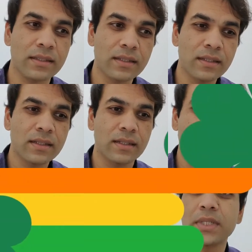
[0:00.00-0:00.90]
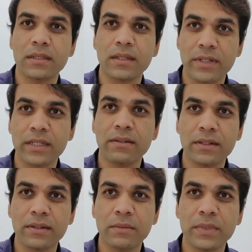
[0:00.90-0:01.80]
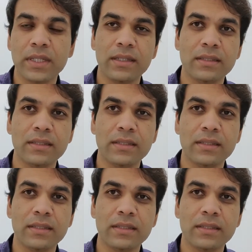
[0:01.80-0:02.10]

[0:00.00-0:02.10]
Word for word: And, uh, and uh, awake uh, craniotomy